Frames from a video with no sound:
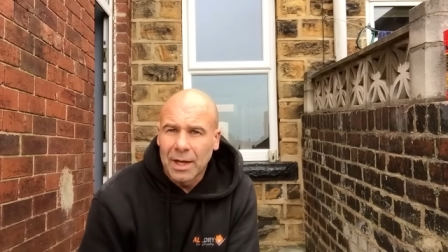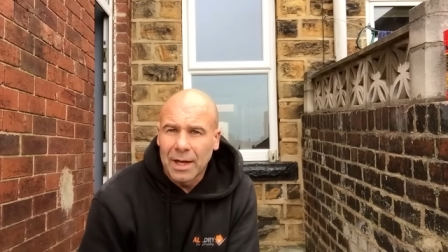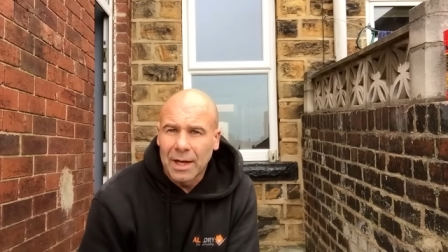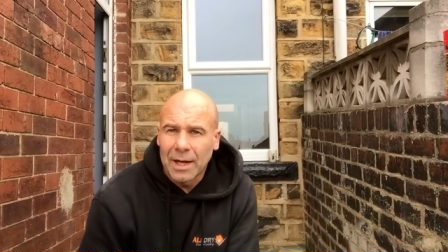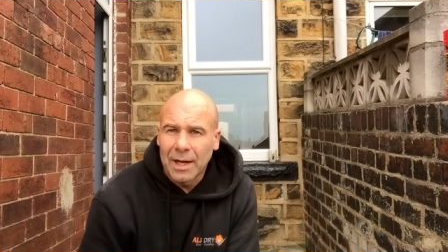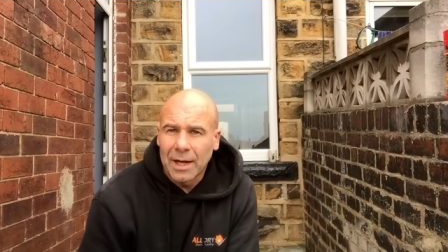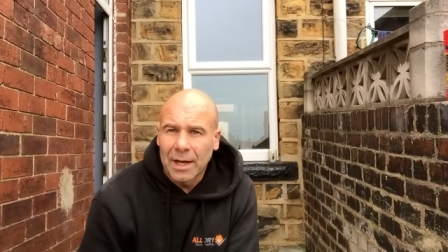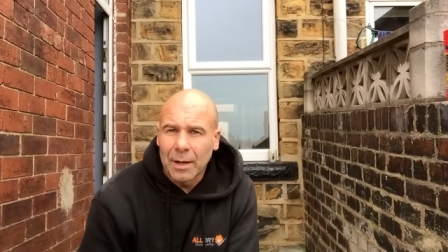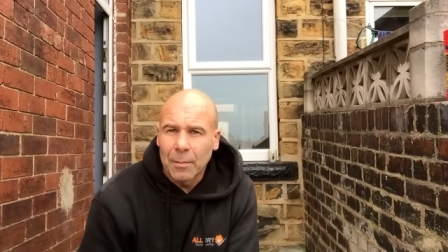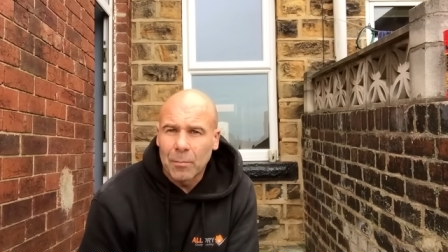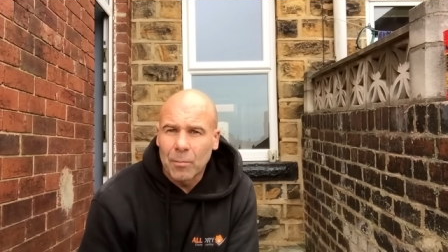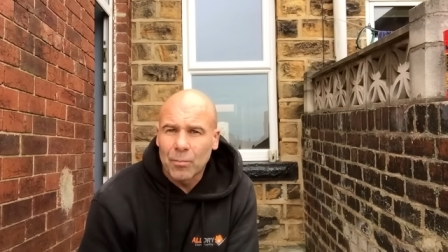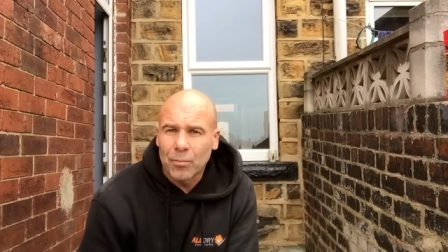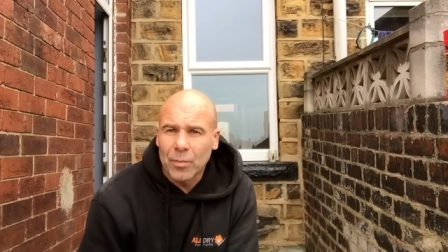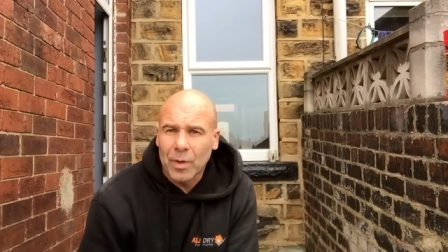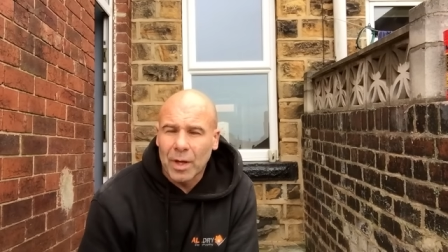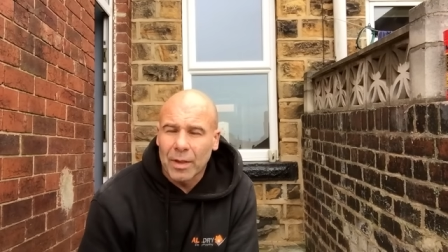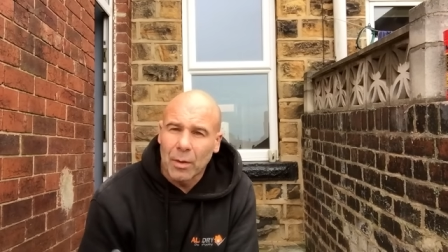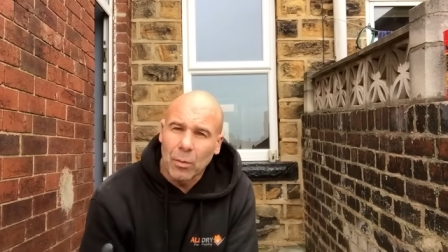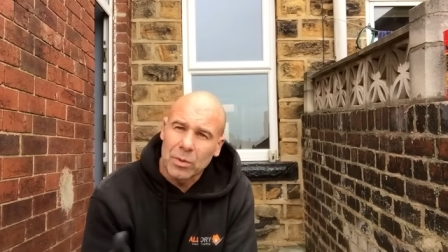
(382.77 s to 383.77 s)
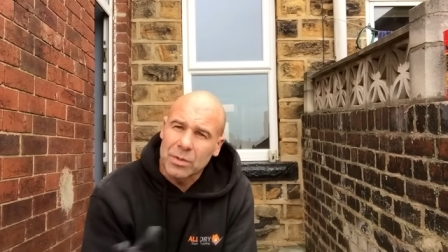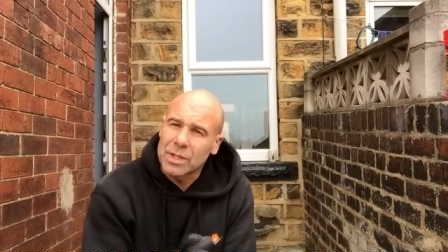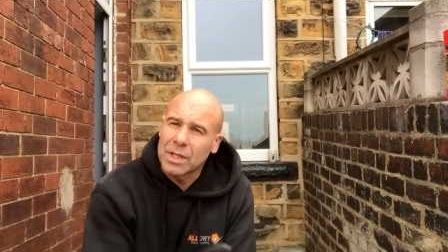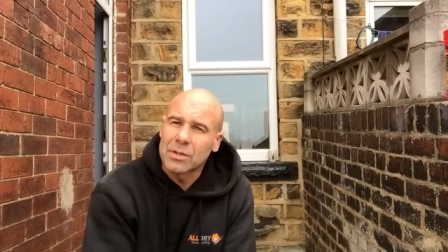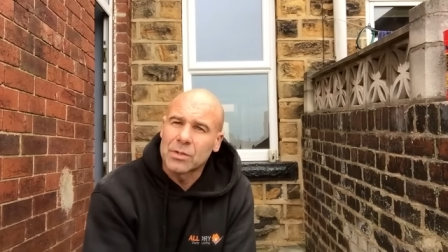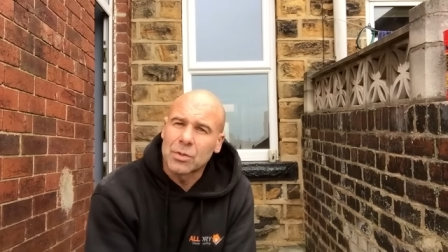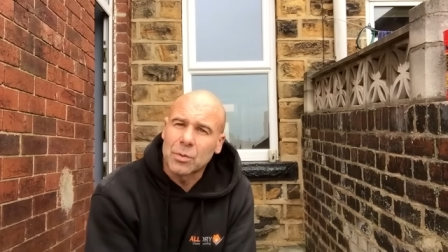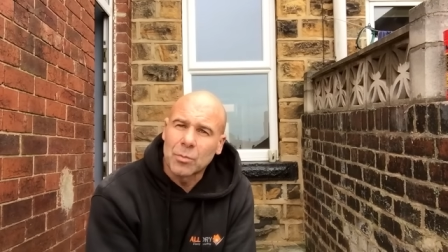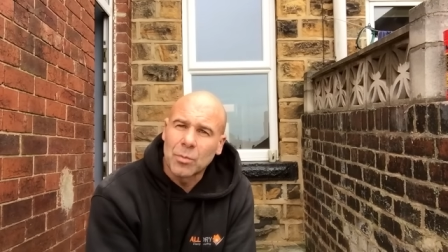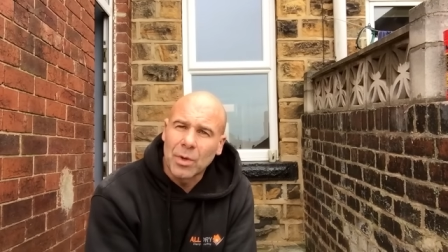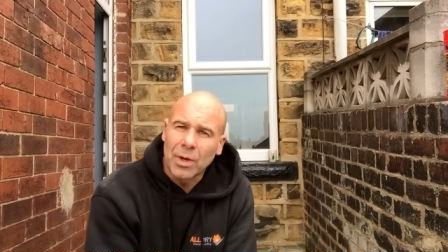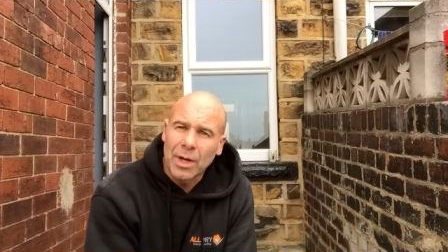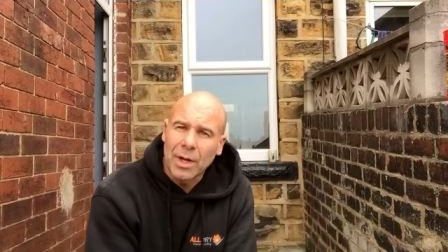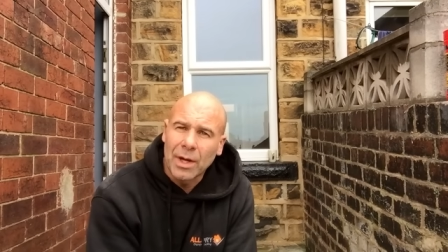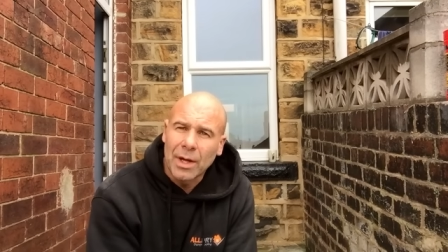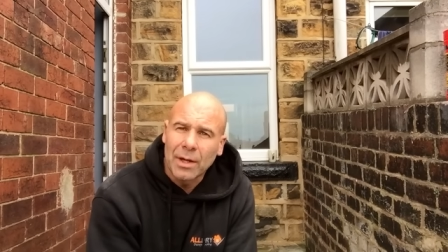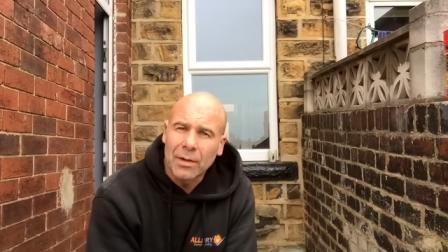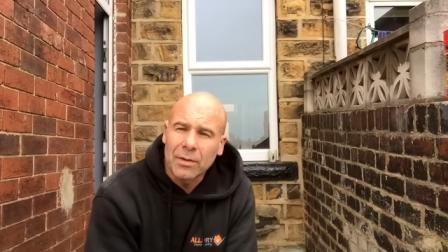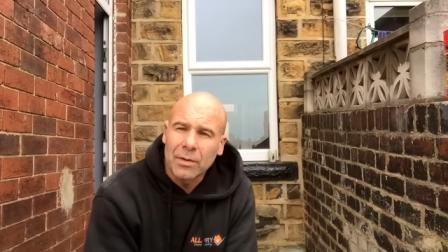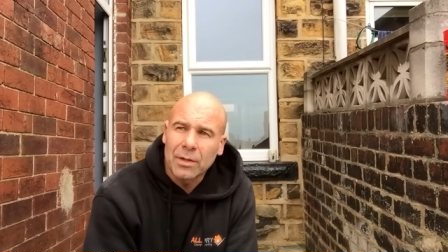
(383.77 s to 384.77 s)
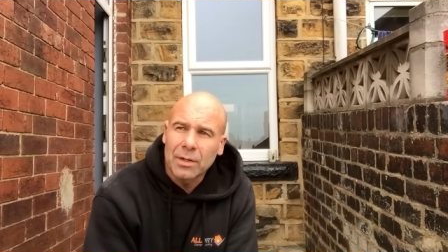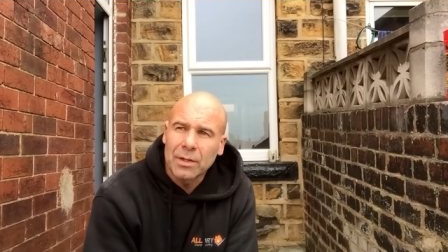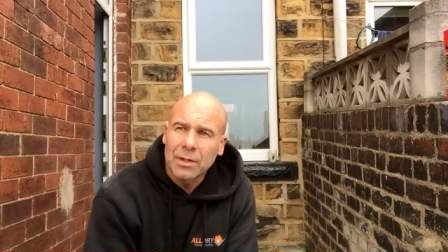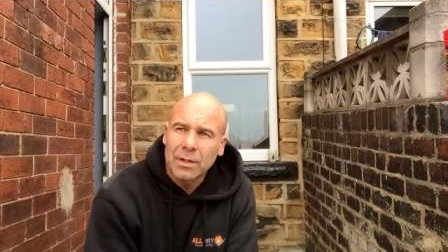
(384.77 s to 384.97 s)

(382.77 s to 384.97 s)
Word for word: um, and then we'll send someone out